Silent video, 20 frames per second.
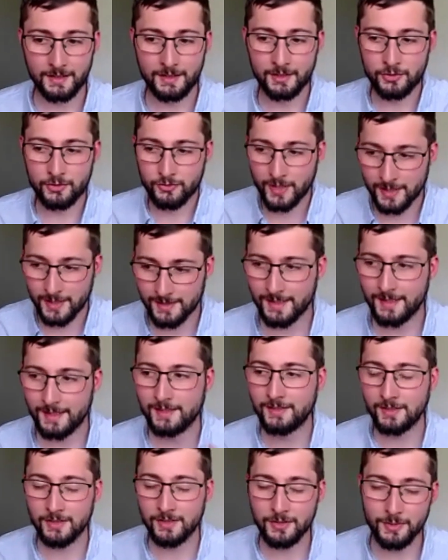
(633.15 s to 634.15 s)
address that
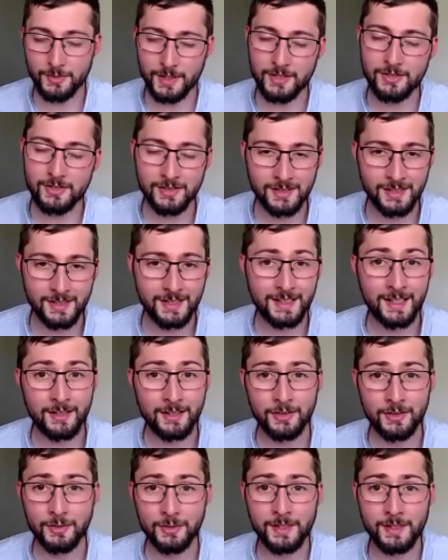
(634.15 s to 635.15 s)
situation in a
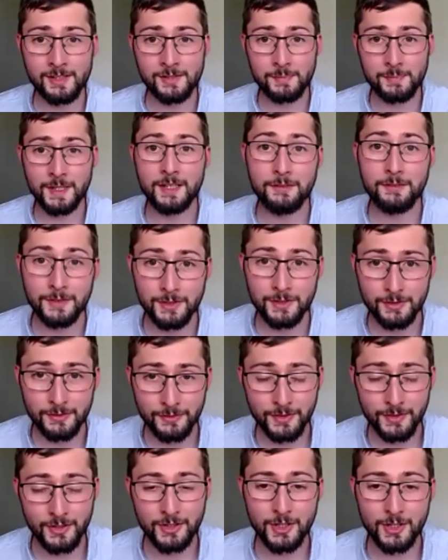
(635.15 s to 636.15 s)
healthy way that's beneficial
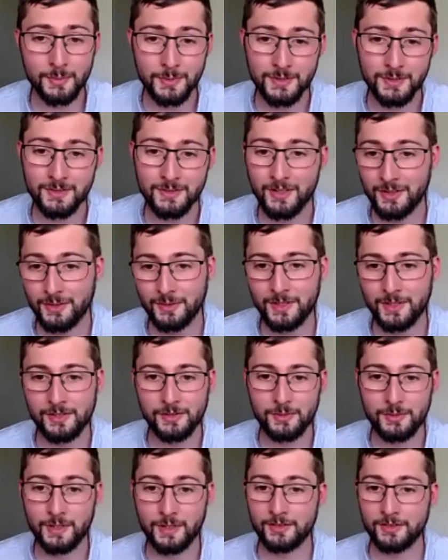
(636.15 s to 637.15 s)
for the couple. Otherwise,
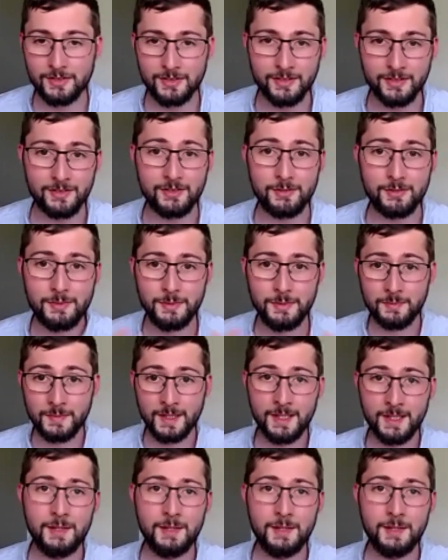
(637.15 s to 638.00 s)
you are just going to be